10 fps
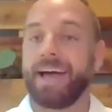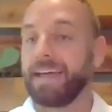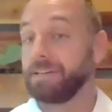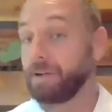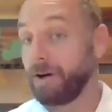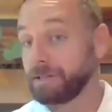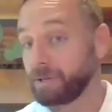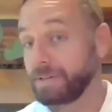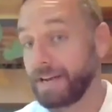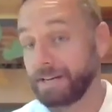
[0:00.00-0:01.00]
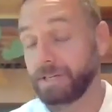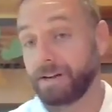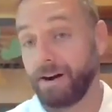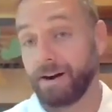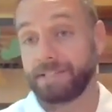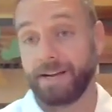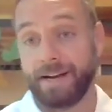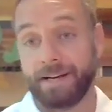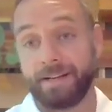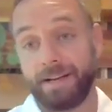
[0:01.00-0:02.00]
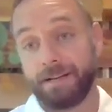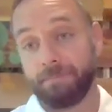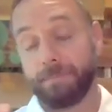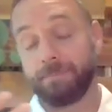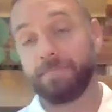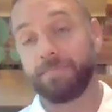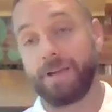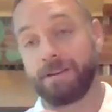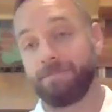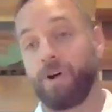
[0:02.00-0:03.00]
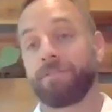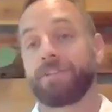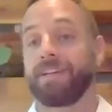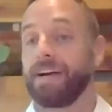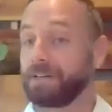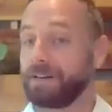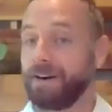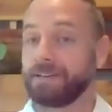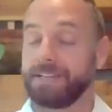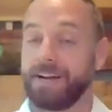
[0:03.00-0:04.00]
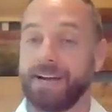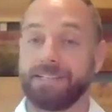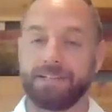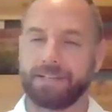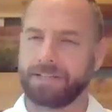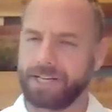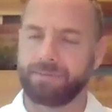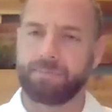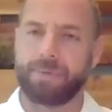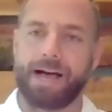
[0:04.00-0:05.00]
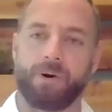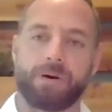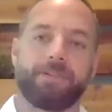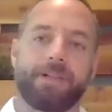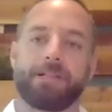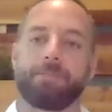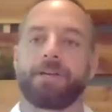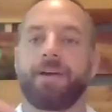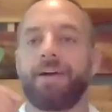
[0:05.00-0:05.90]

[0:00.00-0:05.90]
And there's also nitric oxide involved. And nitric oxide is an incredibly powerful element.